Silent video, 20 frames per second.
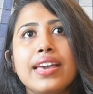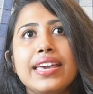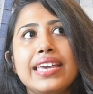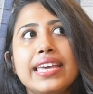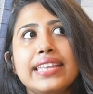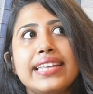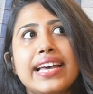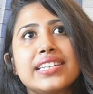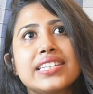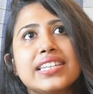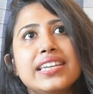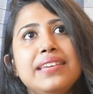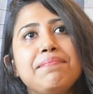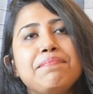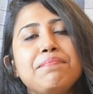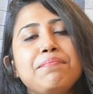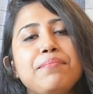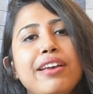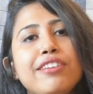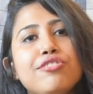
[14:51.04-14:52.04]
that
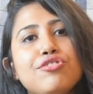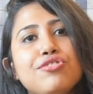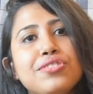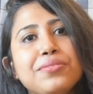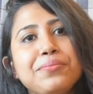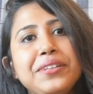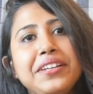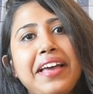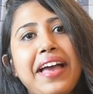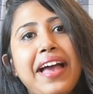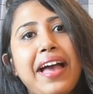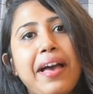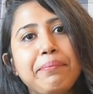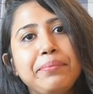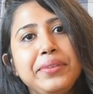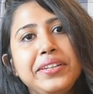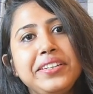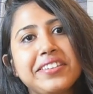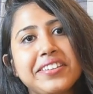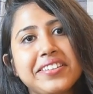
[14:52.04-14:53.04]
immeasurable
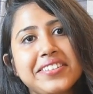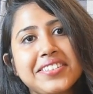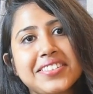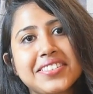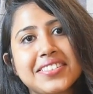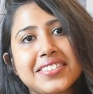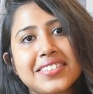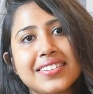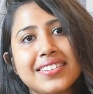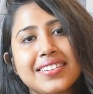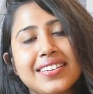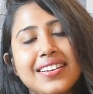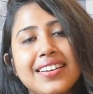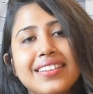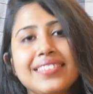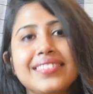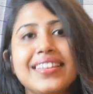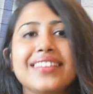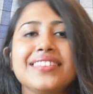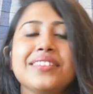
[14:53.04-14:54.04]
happiness
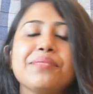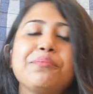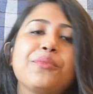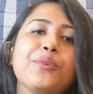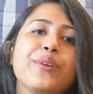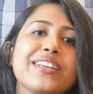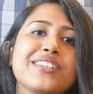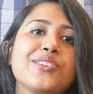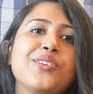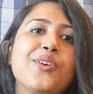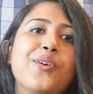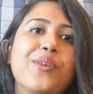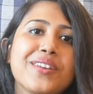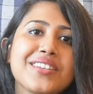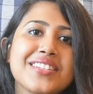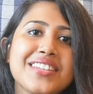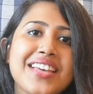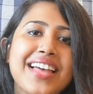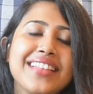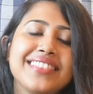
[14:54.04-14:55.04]
that the poet got
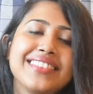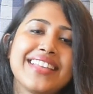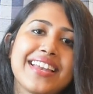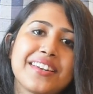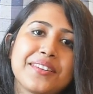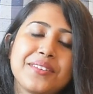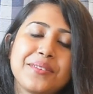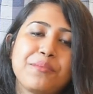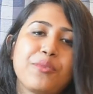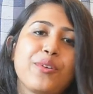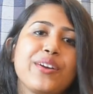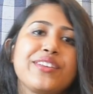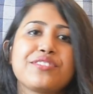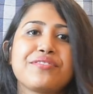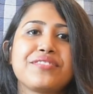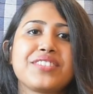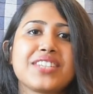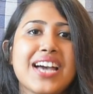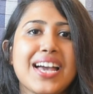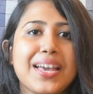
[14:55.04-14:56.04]
at that point of
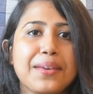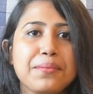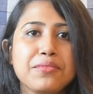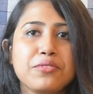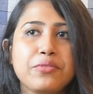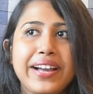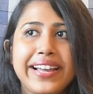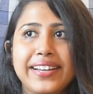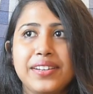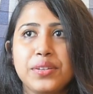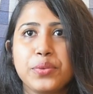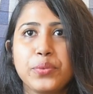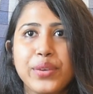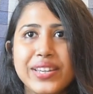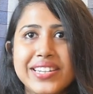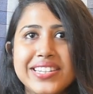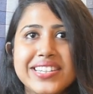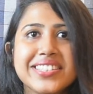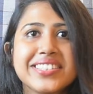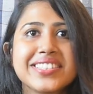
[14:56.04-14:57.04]
time while
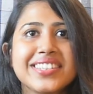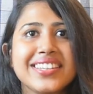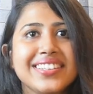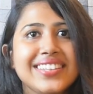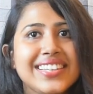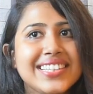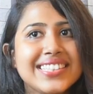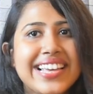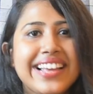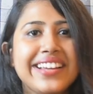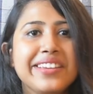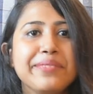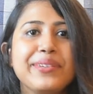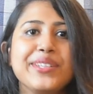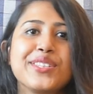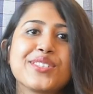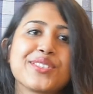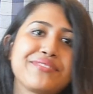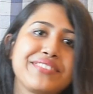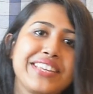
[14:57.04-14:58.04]
witnessing these
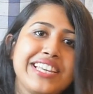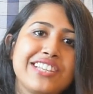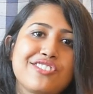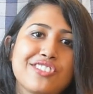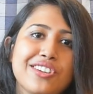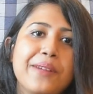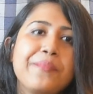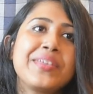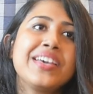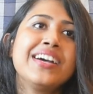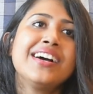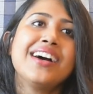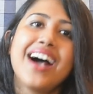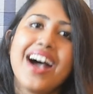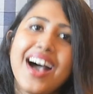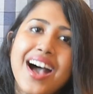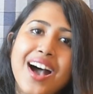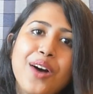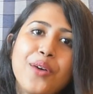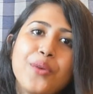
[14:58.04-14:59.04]
elements of nature.
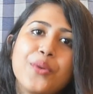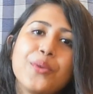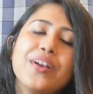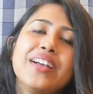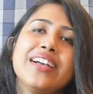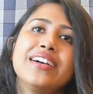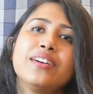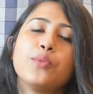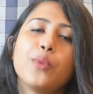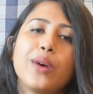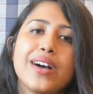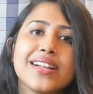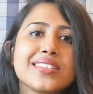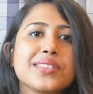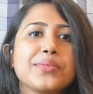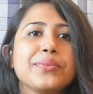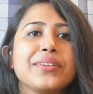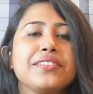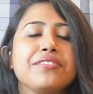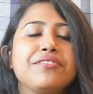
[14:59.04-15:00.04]
How
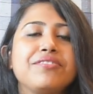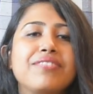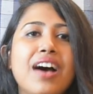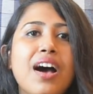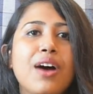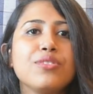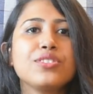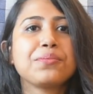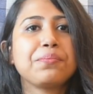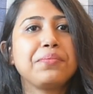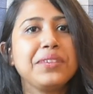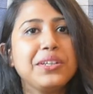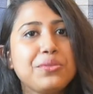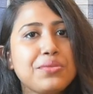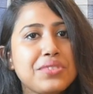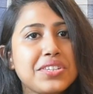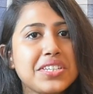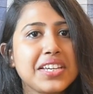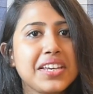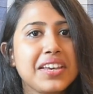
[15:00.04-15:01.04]
Wordsworth found
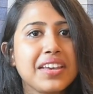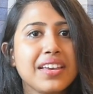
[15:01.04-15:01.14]
beauty